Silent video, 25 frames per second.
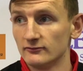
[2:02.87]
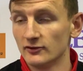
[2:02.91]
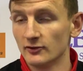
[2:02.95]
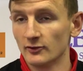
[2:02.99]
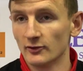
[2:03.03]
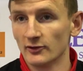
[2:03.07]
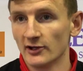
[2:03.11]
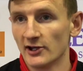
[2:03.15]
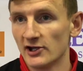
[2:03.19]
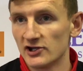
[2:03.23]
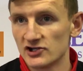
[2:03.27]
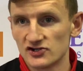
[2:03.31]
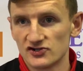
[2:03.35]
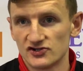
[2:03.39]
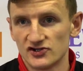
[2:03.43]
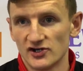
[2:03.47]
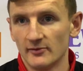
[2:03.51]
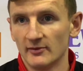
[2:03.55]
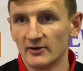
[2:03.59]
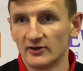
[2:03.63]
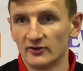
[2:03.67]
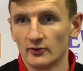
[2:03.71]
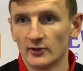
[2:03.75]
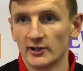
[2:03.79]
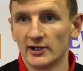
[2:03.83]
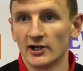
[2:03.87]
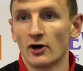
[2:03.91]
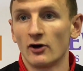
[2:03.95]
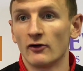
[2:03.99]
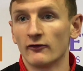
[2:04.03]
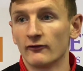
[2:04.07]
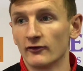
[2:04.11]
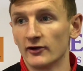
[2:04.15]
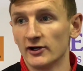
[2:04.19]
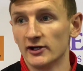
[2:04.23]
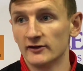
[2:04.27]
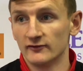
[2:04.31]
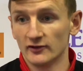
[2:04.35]
the relationship between all
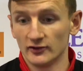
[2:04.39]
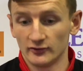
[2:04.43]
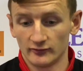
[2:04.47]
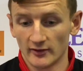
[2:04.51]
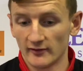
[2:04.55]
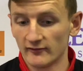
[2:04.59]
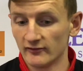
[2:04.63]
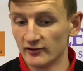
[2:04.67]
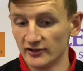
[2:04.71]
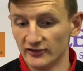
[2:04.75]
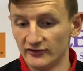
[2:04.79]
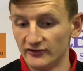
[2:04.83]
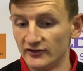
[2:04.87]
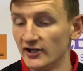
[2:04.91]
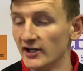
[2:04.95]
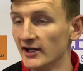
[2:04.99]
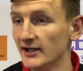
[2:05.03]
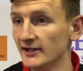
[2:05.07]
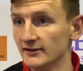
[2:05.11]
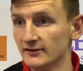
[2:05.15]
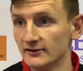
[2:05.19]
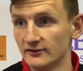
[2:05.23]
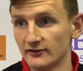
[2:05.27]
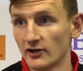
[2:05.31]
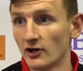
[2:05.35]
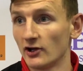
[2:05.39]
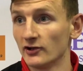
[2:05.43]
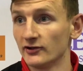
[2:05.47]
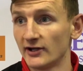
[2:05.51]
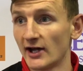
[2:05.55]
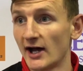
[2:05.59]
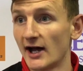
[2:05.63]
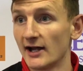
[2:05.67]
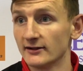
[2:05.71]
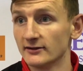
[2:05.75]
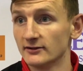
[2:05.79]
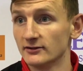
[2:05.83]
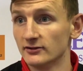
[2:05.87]
three of us, whether it's Tins or
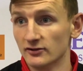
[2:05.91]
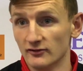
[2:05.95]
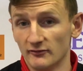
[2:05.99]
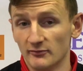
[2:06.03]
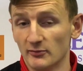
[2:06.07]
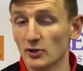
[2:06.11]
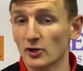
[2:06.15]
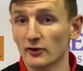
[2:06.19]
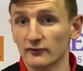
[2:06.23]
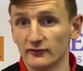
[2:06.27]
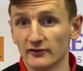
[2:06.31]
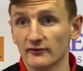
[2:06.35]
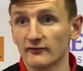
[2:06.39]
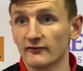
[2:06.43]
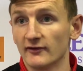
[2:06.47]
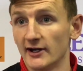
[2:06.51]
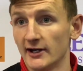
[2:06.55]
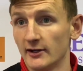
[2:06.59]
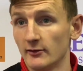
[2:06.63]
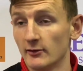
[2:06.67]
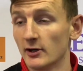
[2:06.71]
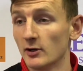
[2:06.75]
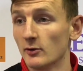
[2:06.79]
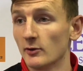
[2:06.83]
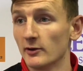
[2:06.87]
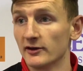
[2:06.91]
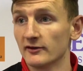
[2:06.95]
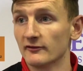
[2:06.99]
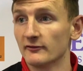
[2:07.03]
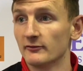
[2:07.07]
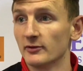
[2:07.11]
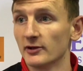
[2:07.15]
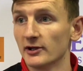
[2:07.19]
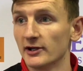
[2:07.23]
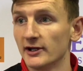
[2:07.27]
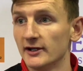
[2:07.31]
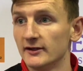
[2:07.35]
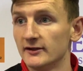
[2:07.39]
Dan, they've both done very well when they've
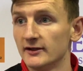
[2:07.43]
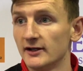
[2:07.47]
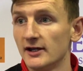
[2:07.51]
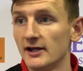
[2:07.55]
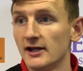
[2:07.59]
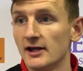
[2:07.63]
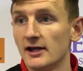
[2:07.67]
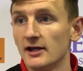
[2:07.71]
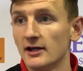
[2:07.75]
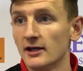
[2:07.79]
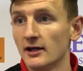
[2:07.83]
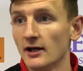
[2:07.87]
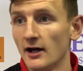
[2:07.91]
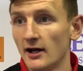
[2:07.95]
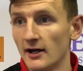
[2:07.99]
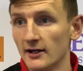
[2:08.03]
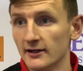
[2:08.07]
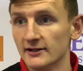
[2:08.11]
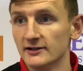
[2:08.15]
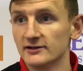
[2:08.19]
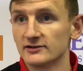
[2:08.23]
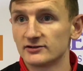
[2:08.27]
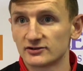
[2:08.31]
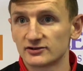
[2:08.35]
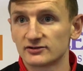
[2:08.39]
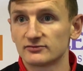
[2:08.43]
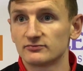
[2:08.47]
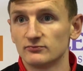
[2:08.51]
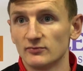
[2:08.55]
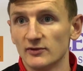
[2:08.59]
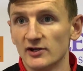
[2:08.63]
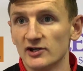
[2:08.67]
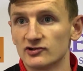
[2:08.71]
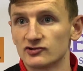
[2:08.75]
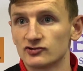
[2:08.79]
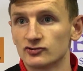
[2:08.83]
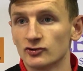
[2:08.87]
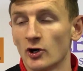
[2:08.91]
played, and it's
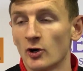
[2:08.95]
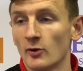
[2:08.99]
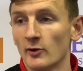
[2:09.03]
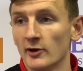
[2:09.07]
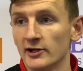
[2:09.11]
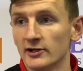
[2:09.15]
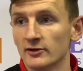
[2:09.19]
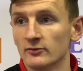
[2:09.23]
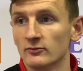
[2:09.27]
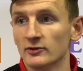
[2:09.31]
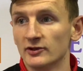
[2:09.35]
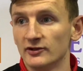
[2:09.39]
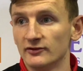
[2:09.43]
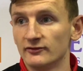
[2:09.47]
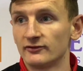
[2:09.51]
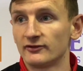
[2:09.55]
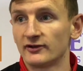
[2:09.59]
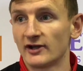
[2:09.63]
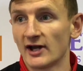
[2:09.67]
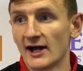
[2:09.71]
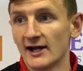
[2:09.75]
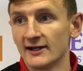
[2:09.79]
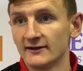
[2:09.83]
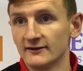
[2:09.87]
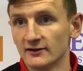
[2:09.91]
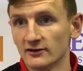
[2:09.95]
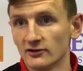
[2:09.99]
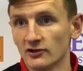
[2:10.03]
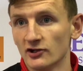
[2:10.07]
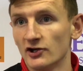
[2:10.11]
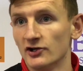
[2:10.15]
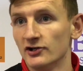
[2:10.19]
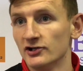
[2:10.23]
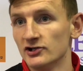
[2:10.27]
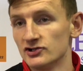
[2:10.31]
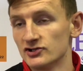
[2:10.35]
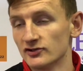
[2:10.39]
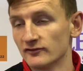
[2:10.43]
growing, and we're starting to
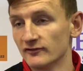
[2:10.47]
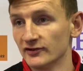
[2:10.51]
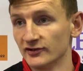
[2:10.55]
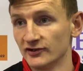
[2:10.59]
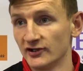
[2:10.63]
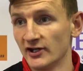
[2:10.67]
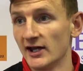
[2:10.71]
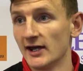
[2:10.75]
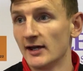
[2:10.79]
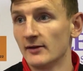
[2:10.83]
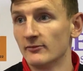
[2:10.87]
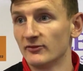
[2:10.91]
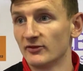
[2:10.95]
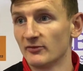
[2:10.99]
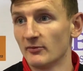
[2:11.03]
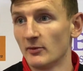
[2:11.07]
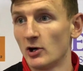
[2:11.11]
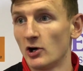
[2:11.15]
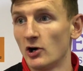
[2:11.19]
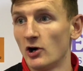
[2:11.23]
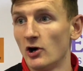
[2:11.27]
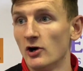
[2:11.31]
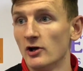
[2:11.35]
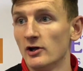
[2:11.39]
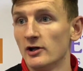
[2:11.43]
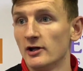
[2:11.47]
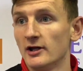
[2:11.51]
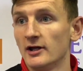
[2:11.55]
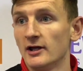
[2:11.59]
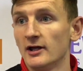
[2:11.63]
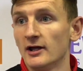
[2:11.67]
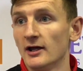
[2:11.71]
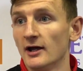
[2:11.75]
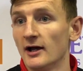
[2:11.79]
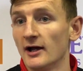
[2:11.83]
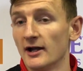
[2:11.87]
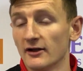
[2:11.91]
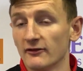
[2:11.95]
learn each other's games more.
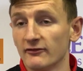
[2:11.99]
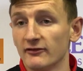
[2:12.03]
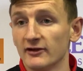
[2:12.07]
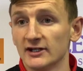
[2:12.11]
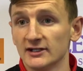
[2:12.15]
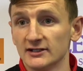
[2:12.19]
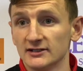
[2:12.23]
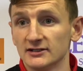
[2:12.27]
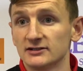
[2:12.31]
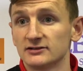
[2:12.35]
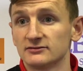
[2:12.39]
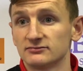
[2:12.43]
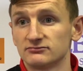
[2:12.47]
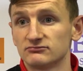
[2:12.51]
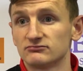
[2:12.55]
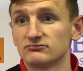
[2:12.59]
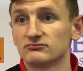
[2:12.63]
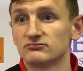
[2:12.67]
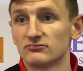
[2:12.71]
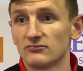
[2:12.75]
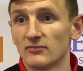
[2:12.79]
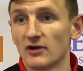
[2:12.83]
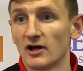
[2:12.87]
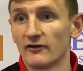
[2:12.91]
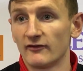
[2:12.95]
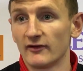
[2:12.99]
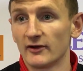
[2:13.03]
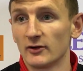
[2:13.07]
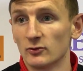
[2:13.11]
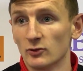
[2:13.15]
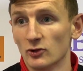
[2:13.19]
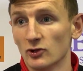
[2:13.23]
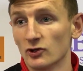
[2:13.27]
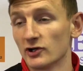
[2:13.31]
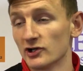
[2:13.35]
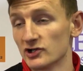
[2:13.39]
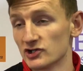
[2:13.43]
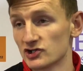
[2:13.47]
And I think we're
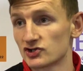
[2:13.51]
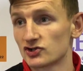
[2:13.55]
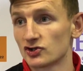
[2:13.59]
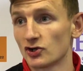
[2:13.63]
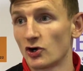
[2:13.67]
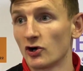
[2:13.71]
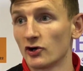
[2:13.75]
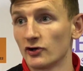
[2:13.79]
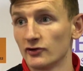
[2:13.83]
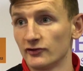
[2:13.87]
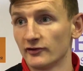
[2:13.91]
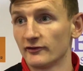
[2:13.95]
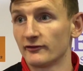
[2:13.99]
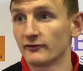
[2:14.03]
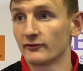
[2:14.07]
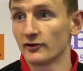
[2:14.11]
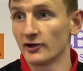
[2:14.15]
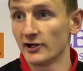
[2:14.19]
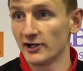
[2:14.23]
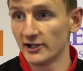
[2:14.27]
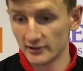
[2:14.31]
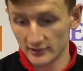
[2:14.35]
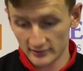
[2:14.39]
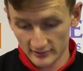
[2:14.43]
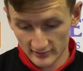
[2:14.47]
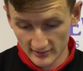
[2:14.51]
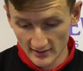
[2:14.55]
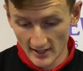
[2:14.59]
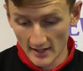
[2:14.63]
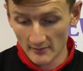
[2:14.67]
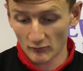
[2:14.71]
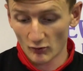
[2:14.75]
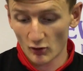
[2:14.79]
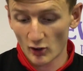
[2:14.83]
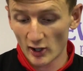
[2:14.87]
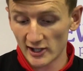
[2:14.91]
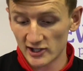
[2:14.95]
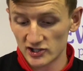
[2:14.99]
looking strong as a three, and
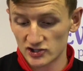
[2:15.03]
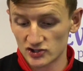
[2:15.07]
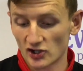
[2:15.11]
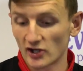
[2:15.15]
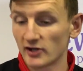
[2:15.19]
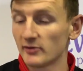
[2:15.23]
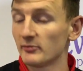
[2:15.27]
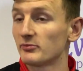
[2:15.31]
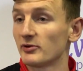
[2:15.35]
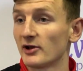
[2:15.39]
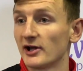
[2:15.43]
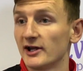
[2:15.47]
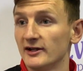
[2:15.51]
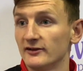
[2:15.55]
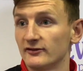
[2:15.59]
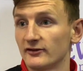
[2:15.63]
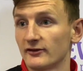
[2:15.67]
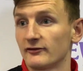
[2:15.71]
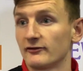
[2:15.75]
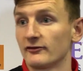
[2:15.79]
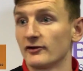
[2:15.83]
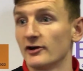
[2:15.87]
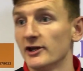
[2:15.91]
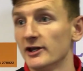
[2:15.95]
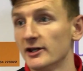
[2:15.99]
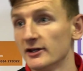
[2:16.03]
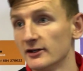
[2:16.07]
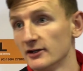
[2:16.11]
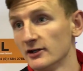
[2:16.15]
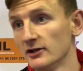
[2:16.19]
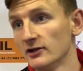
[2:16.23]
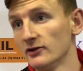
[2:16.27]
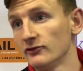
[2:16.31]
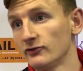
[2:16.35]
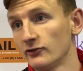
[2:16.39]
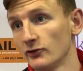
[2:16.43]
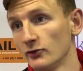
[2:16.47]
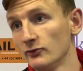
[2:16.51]
I'm quite enjoying playing as a three.
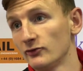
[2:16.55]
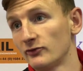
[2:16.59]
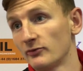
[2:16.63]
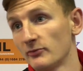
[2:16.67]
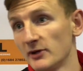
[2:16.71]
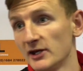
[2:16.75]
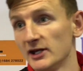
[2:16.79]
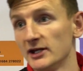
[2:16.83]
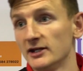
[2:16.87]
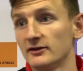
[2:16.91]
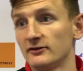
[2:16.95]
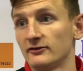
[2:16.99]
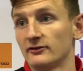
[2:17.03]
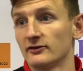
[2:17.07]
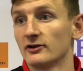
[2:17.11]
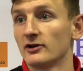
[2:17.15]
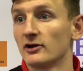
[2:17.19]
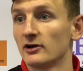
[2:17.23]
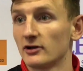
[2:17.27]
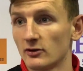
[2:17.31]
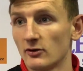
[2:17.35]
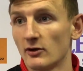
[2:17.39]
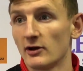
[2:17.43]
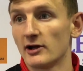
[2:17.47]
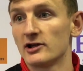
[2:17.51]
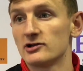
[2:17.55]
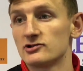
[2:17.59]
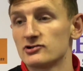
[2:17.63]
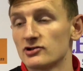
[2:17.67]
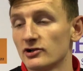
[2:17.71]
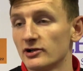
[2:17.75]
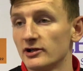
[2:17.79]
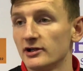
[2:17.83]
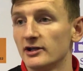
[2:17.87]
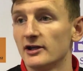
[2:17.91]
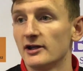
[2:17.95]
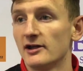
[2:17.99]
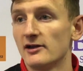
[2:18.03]
Suits me, so I quite
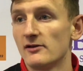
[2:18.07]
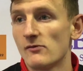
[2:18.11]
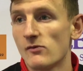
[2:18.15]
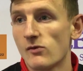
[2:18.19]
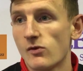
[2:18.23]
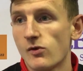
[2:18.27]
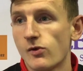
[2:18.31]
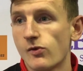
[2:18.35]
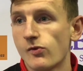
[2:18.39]
enjoy it. Yeah.